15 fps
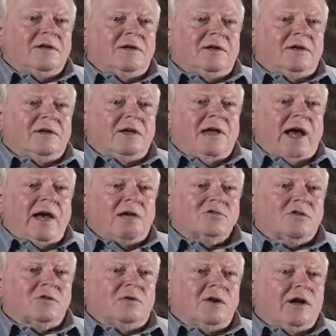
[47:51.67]
uh,
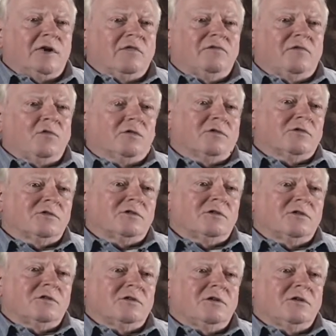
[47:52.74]
actual Air Force